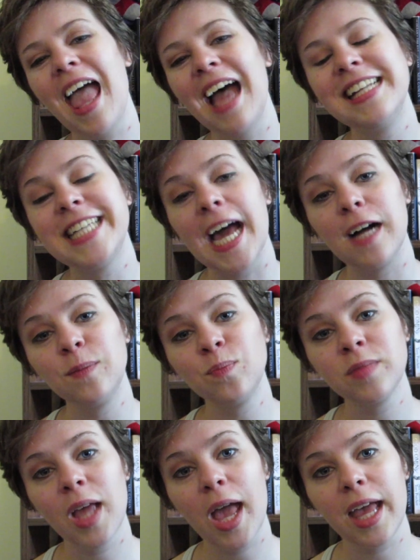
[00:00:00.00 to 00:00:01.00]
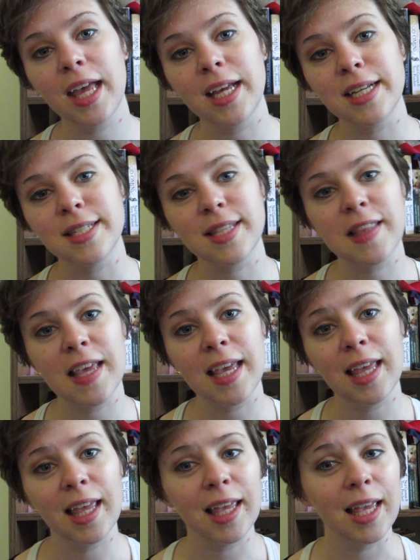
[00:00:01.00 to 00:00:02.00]
Adele is
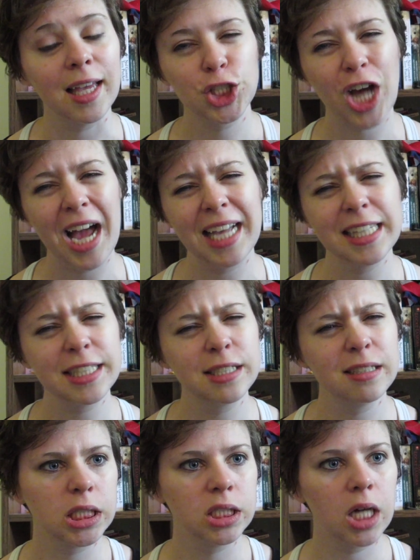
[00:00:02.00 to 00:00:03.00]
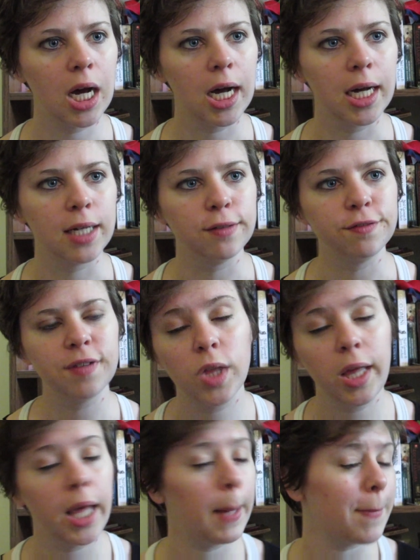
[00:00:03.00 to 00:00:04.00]
the child of
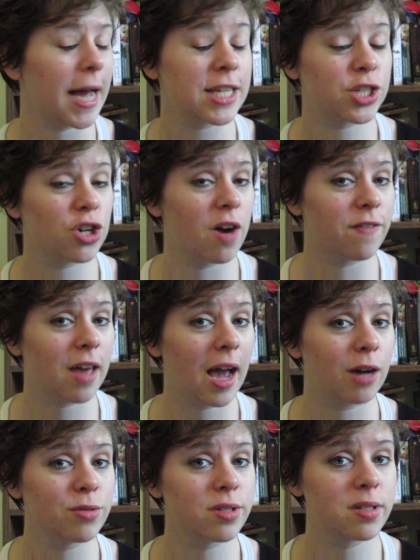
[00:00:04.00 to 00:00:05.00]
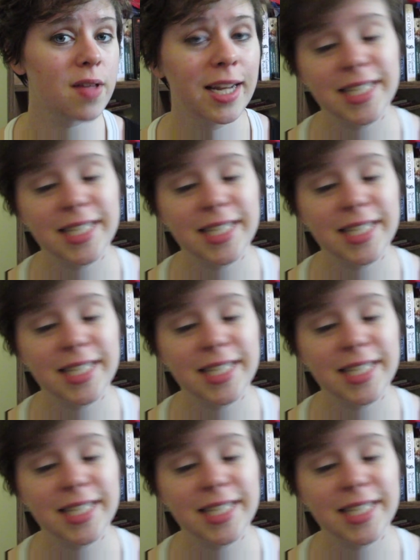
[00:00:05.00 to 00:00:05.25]
the master of the house.